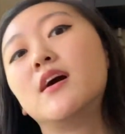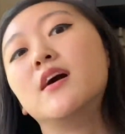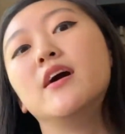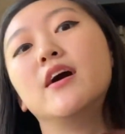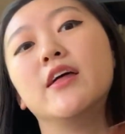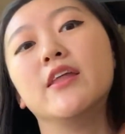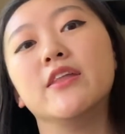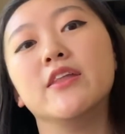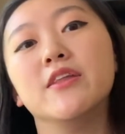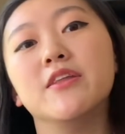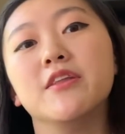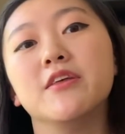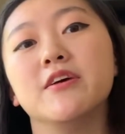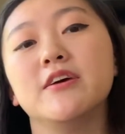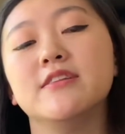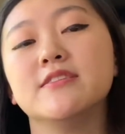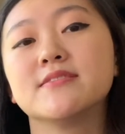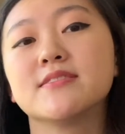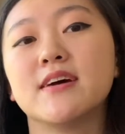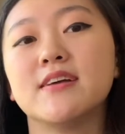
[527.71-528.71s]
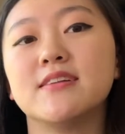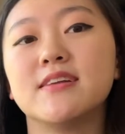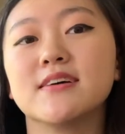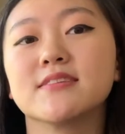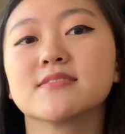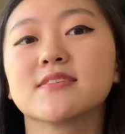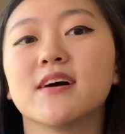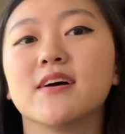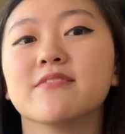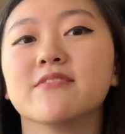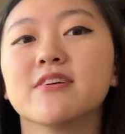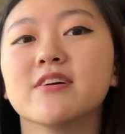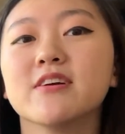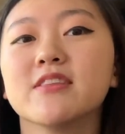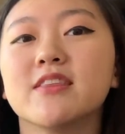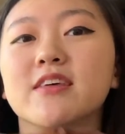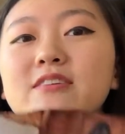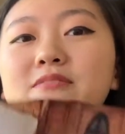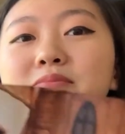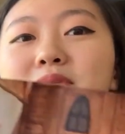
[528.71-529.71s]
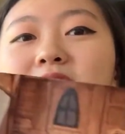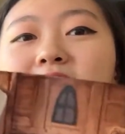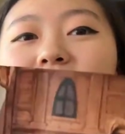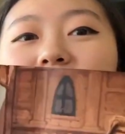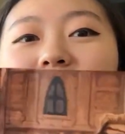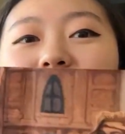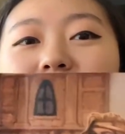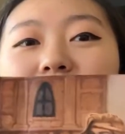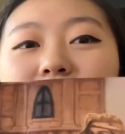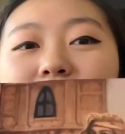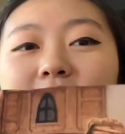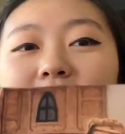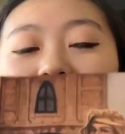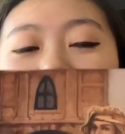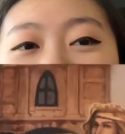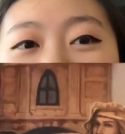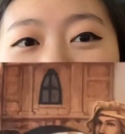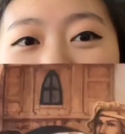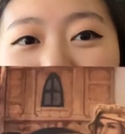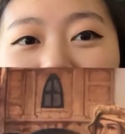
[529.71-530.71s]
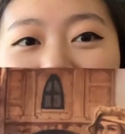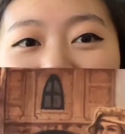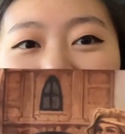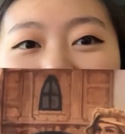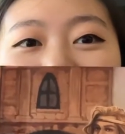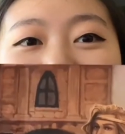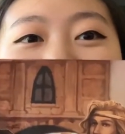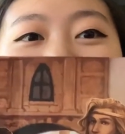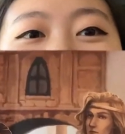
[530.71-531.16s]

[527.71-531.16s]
on the inside dust cover, they've been including art prints.